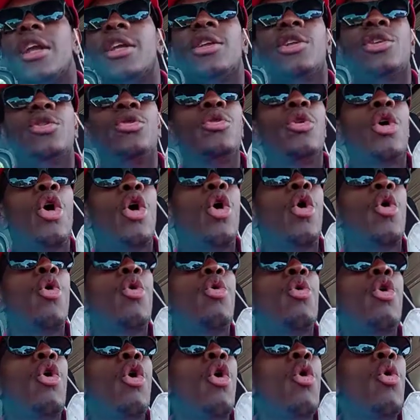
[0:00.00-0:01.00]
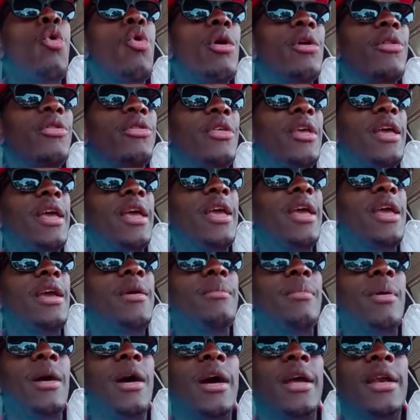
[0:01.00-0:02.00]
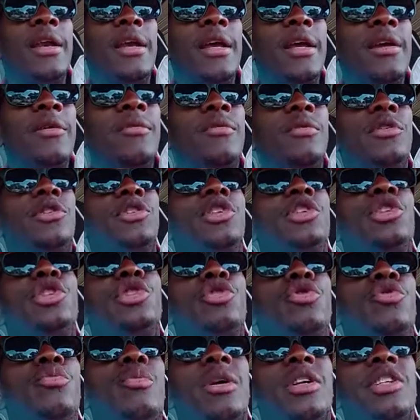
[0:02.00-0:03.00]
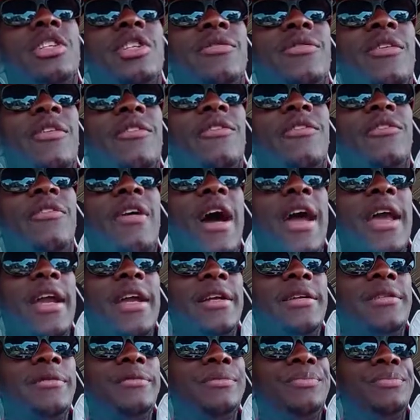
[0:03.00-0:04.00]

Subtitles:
to do the whole court thing, but it was just too much of a fight.